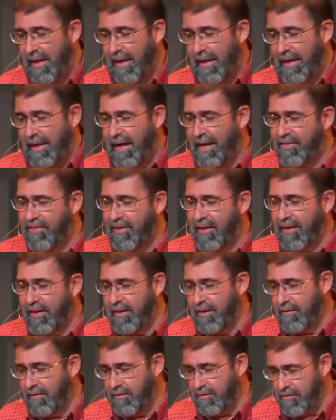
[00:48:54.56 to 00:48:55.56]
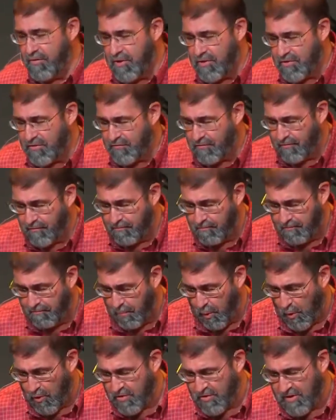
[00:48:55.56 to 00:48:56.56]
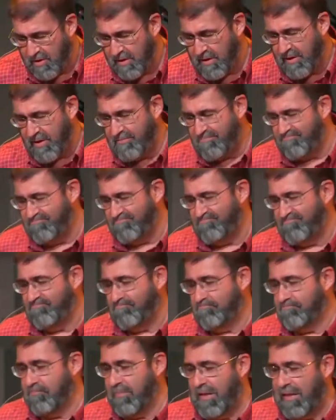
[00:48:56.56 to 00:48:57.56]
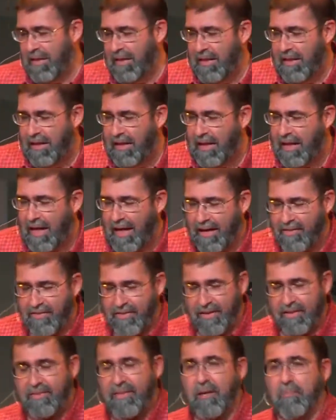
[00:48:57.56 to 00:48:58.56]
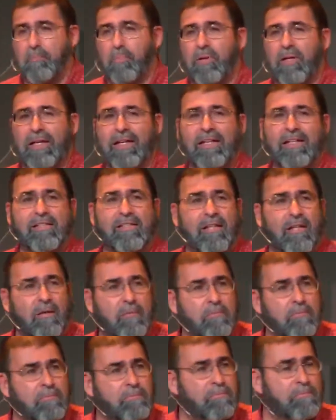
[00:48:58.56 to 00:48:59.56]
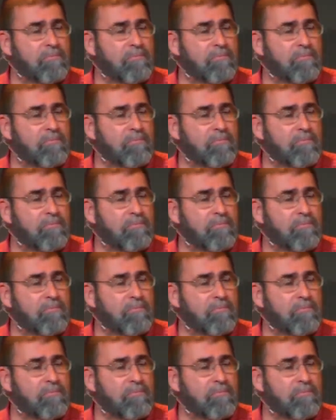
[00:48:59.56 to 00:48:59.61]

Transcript: And I think, just personally, I think they please Him.